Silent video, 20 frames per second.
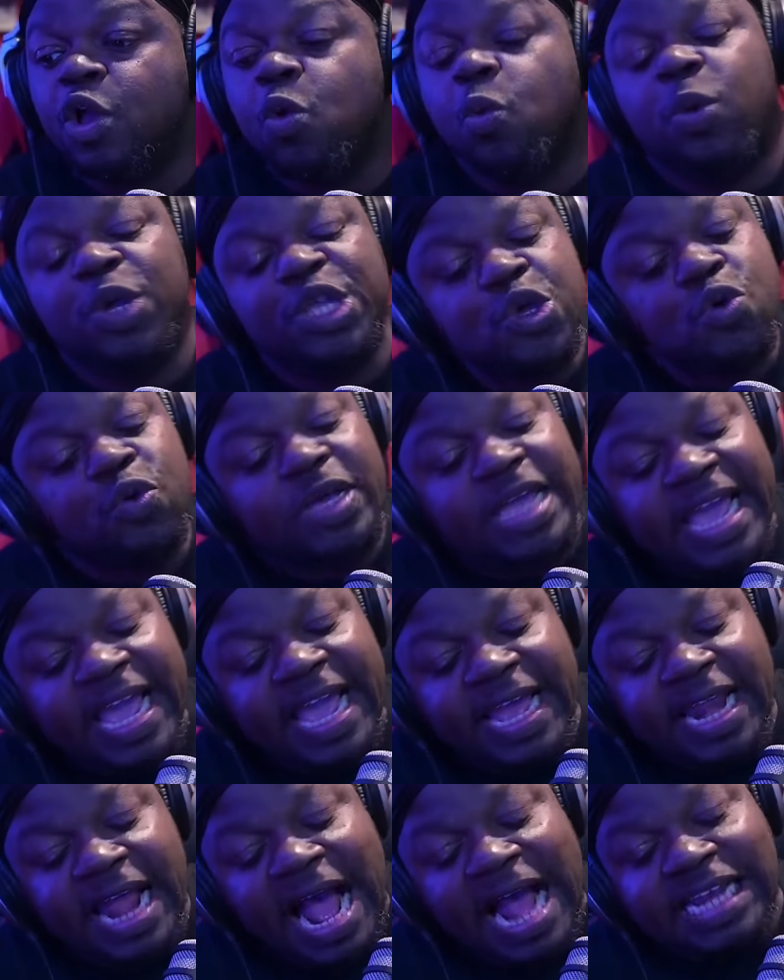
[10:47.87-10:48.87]
when you
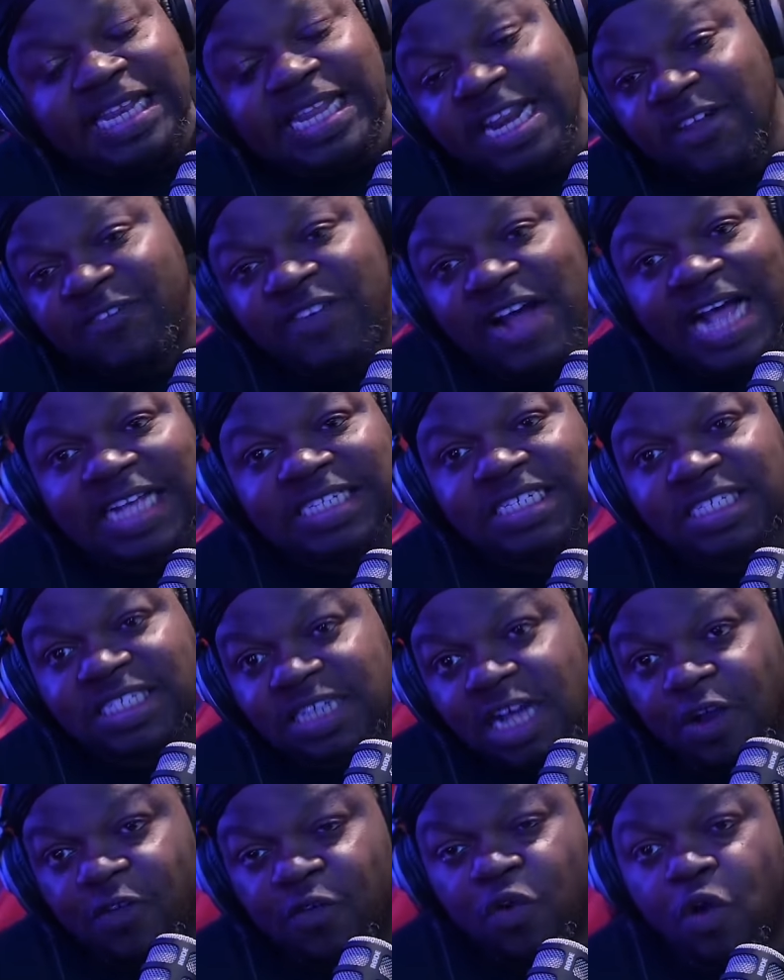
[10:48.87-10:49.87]
can't identify as
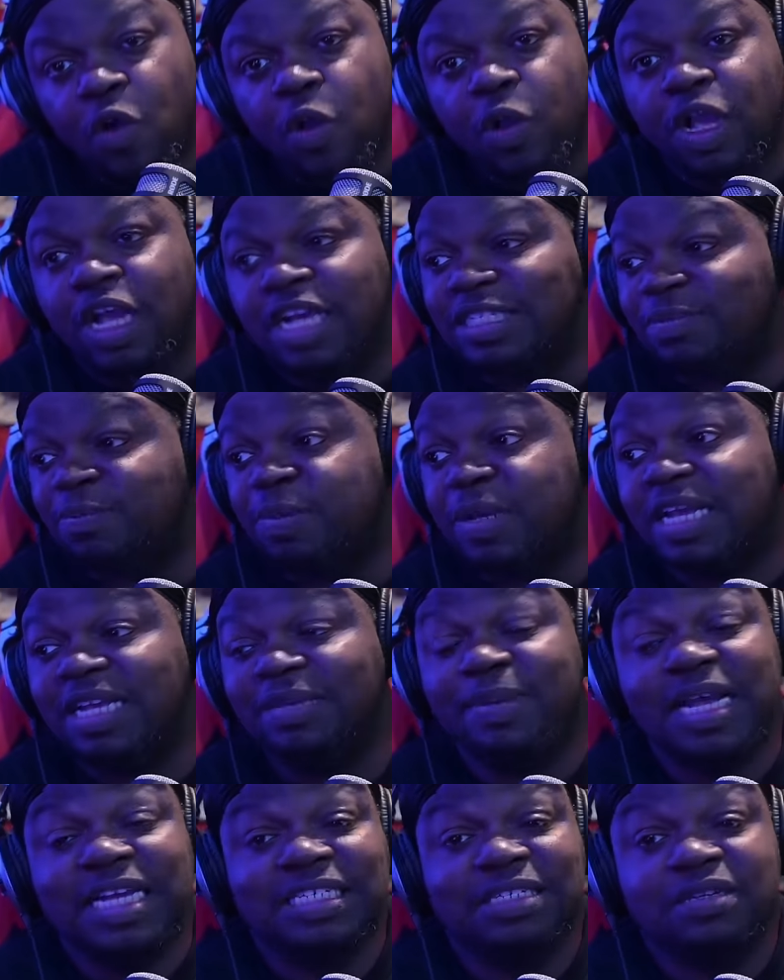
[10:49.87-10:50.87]
yourself because because
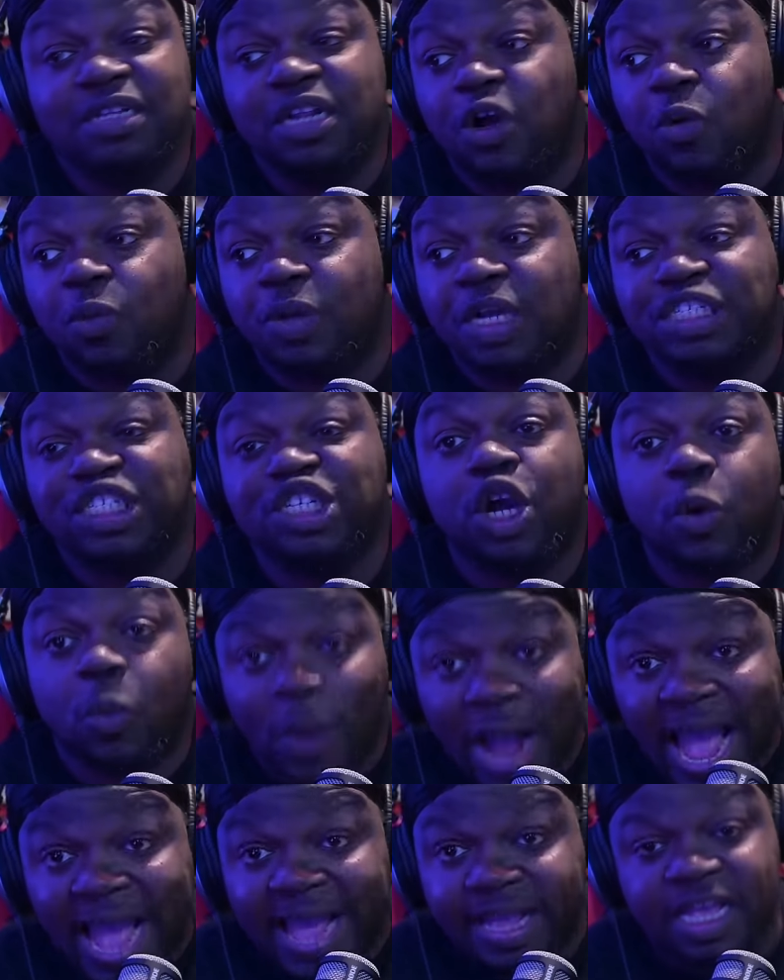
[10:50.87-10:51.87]
because you know because you're
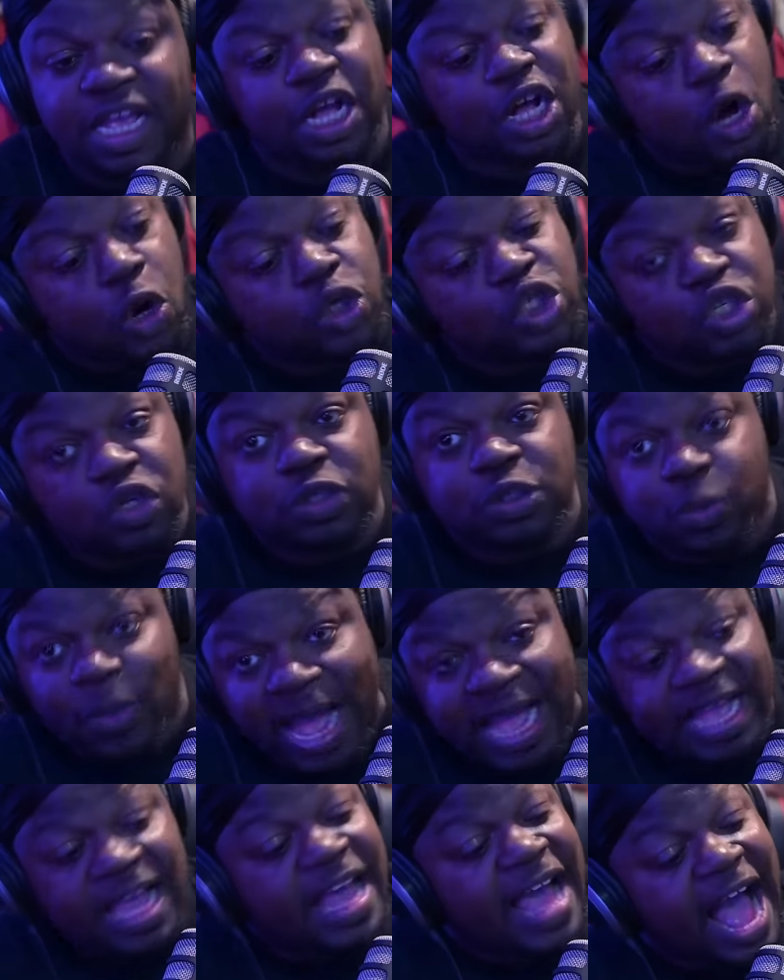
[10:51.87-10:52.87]
whack, your culture is
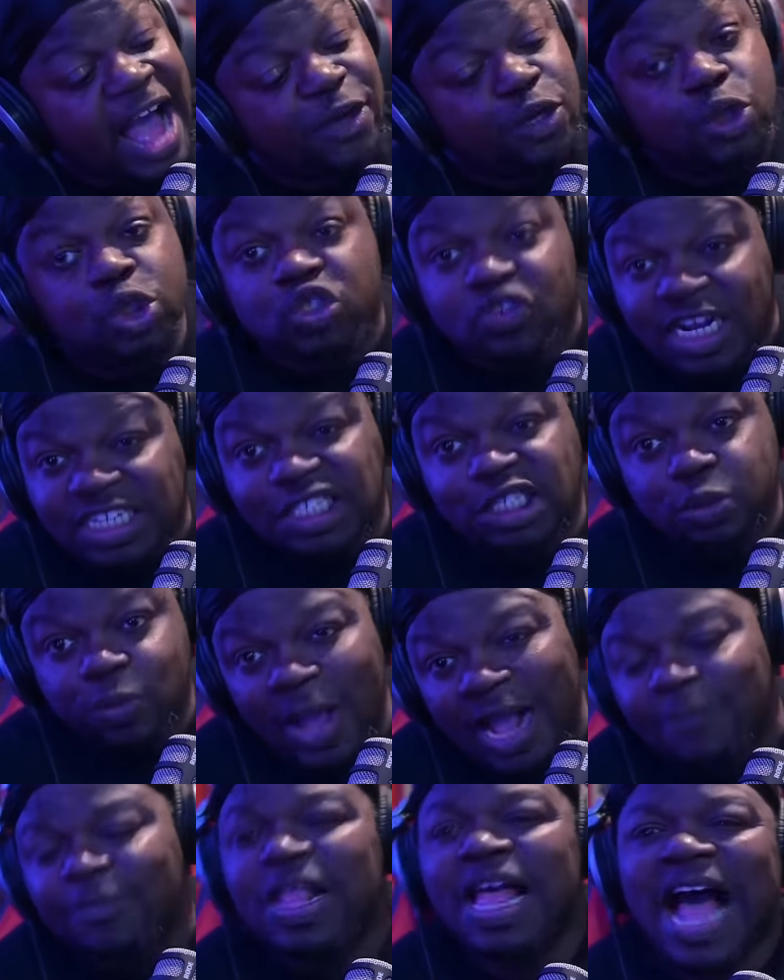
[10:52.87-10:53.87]
whack, how you dress is
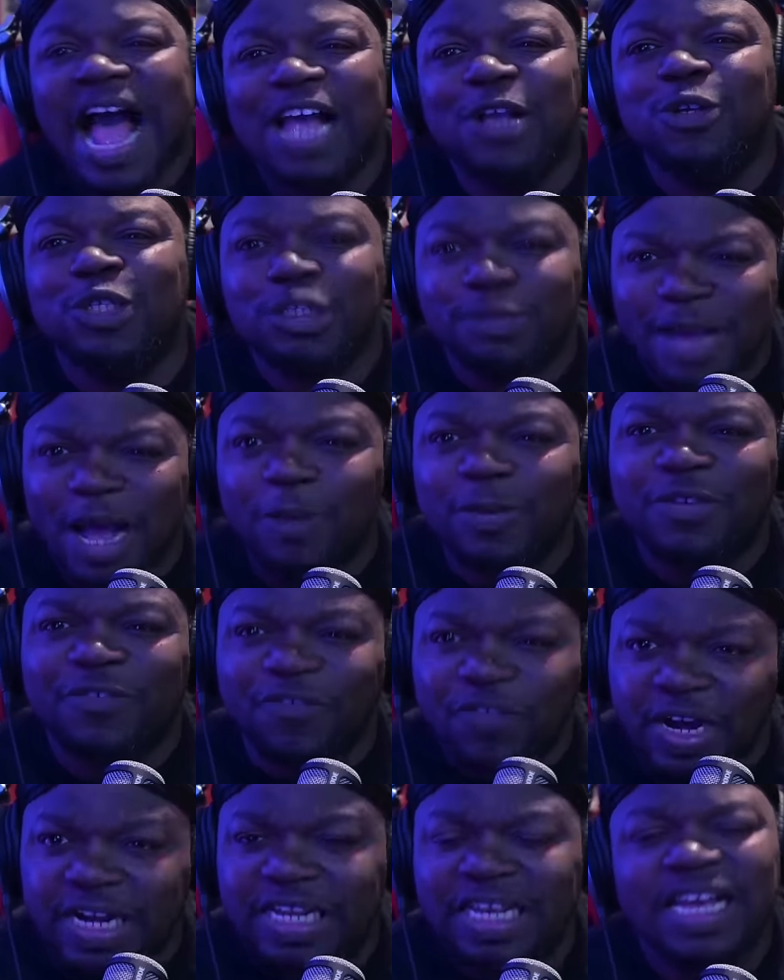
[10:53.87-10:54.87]
whack, how you smell is
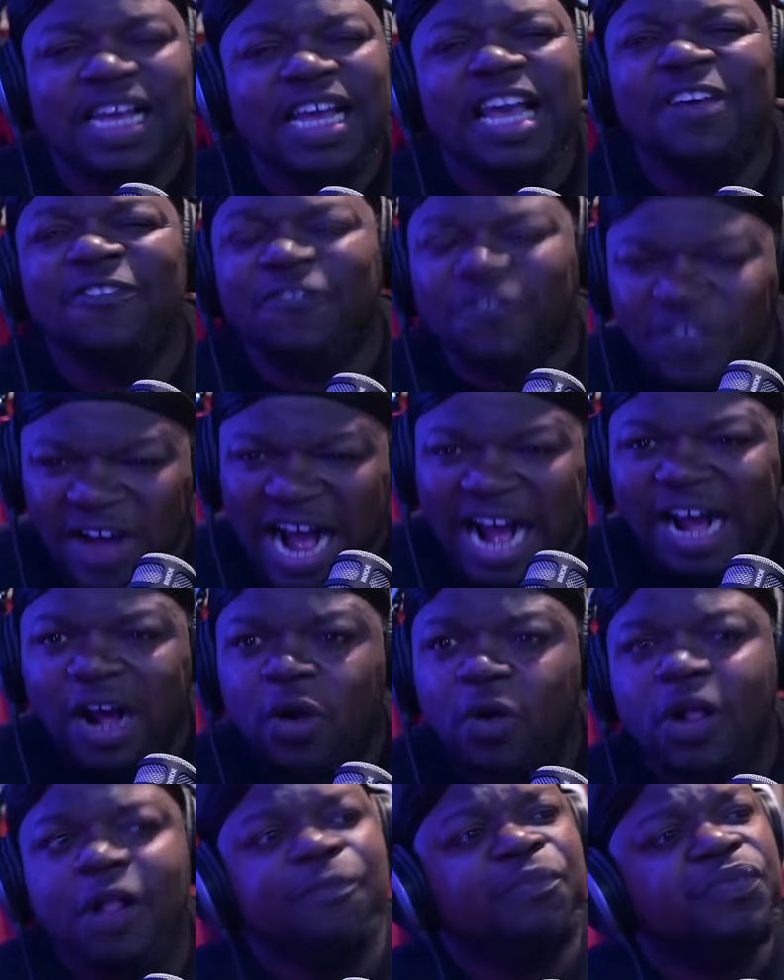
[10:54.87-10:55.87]
funny and
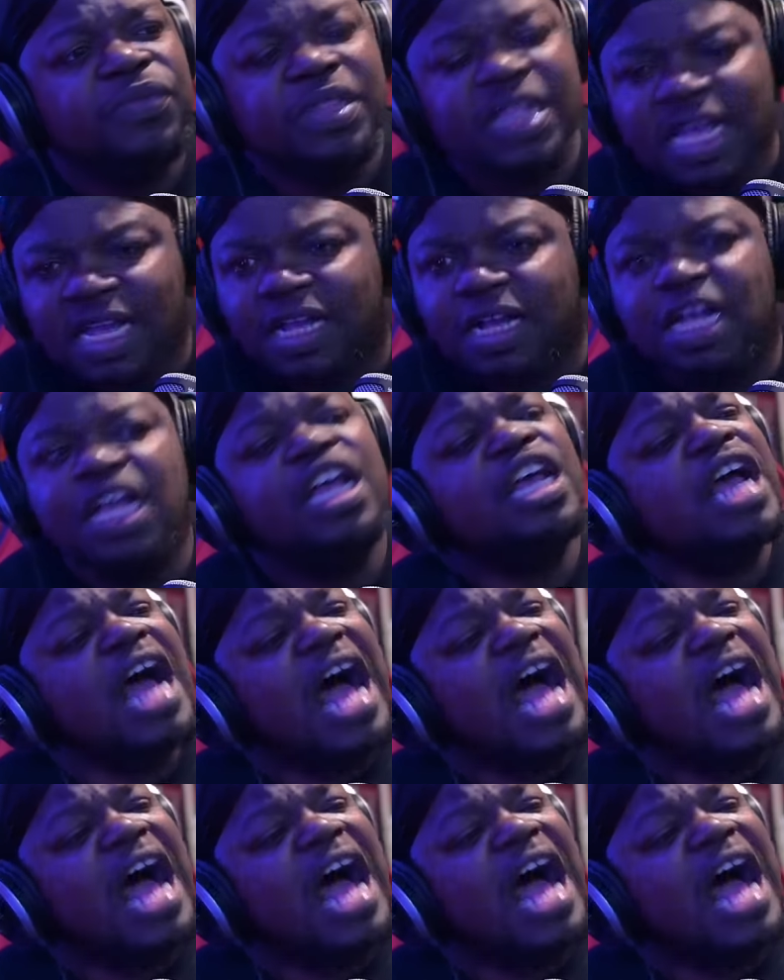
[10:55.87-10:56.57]
foul, nigga.